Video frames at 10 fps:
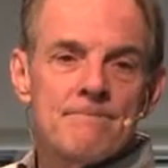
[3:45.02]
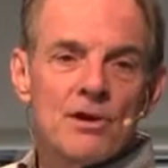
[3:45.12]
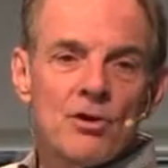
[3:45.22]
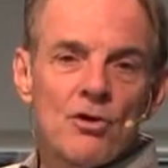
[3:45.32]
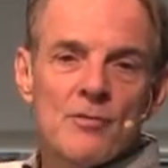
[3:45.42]
The
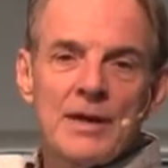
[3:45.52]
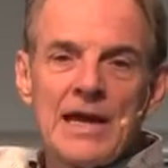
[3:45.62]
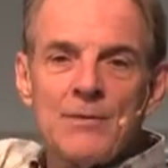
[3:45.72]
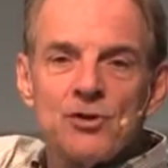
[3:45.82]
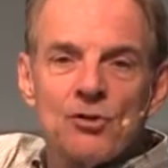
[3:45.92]
girl that
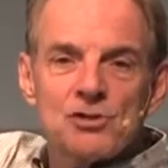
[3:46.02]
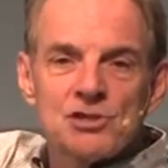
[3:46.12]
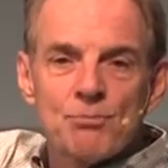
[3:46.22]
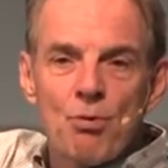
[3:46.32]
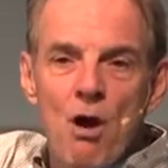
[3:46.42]
became known as
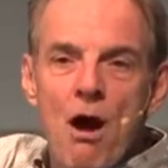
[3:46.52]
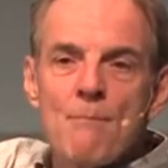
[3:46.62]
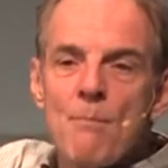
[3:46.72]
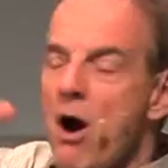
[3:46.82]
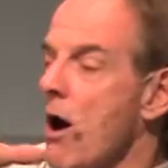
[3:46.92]
the prom
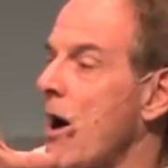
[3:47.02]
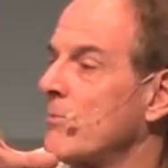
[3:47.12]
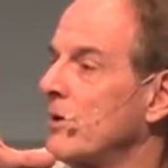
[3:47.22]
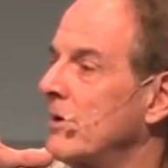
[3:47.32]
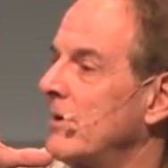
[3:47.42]

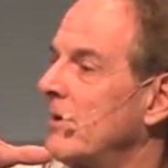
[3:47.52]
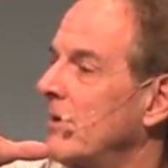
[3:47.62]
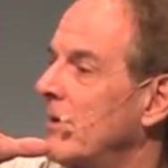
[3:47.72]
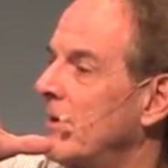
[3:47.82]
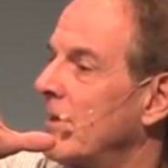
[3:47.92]
mom
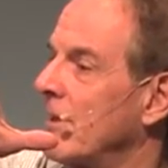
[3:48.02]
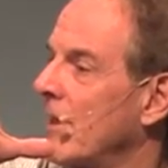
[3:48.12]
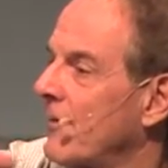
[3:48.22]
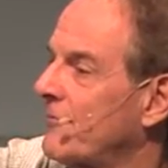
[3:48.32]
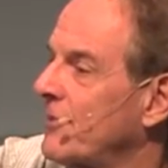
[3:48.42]

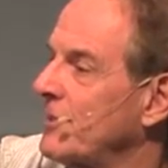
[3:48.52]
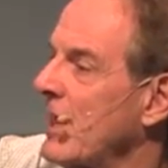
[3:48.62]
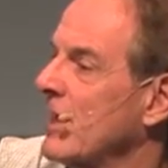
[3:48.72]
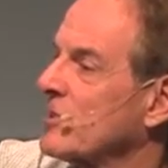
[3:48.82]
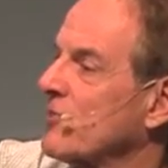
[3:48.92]
left the
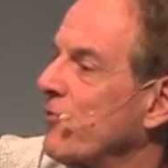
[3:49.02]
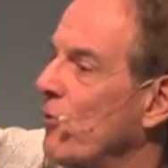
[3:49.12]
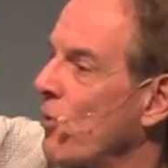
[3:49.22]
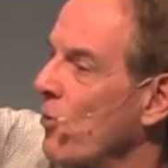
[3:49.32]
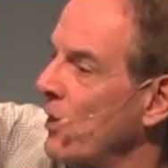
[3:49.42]
dance
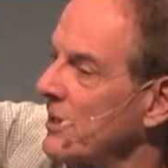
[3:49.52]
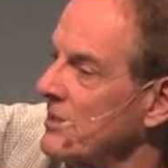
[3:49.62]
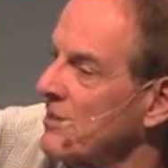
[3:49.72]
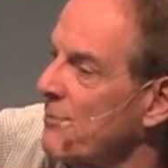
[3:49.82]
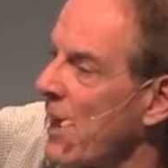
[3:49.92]
floor, went
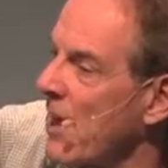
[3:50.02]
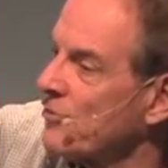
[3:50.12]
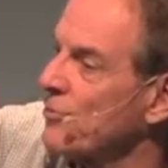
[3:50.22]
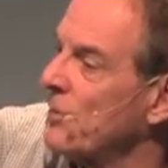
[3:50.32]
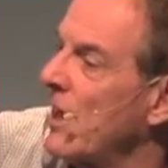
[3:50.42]
into the
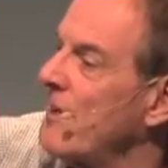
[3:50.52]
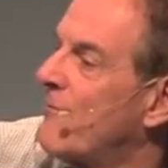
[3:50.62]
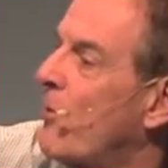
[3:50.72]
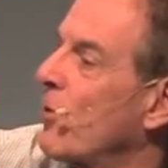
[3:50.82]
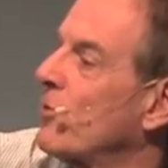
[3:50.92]
bathroom,
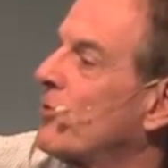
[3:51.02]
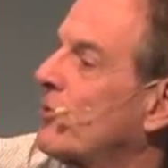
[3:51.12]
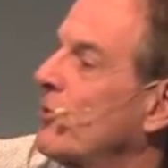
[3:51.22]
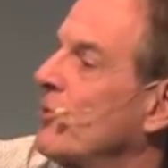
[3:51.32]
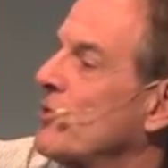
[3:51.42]
gave birth
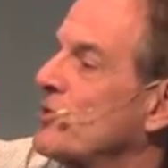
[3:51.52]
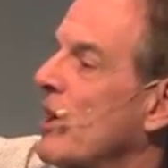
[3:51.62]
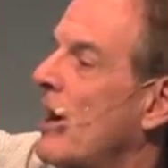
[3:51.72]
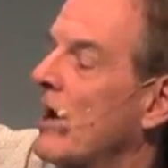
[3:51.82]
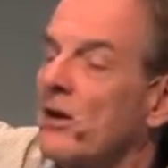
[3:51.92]
to her
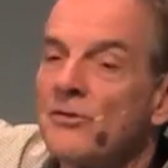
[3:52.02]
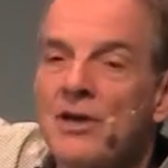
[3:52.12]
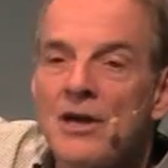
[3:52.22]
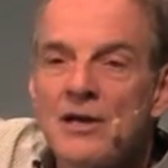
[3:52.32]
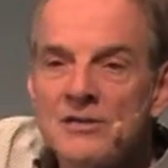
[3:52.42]
child,
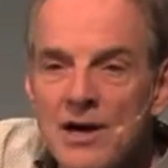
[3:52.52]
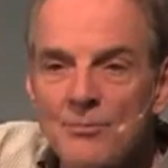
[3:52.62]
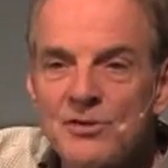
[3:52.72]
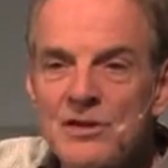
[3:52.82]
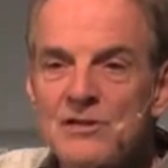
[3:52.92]

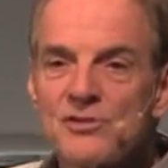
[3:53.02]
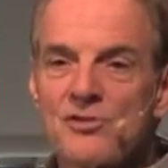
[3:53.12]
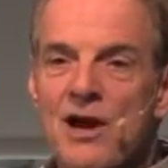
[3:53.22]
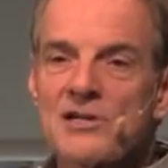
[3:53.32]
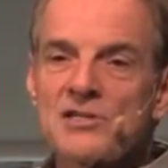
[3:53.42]
dumped it in the
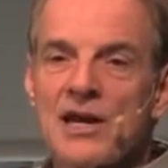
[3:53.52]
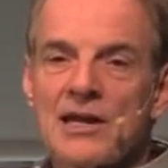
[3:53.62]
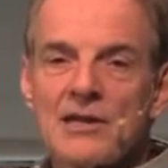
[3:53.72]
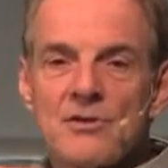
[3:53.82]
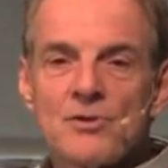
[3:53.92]
trash can,
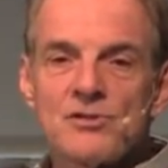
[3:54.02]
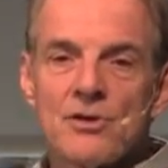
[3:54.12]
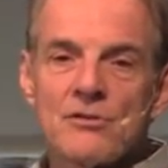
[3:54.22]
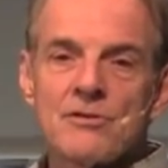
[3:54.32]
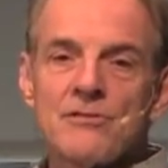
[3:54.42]
and then
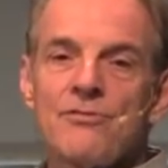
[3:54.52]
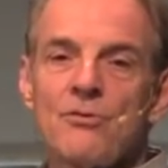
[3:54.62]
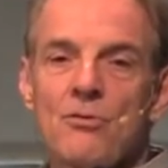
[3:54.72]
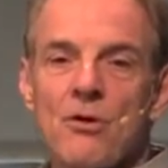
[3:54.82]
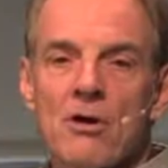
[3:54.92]
returned to the
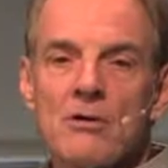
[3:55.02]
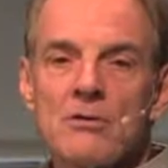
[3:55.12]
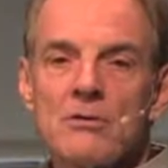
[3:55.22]
floor.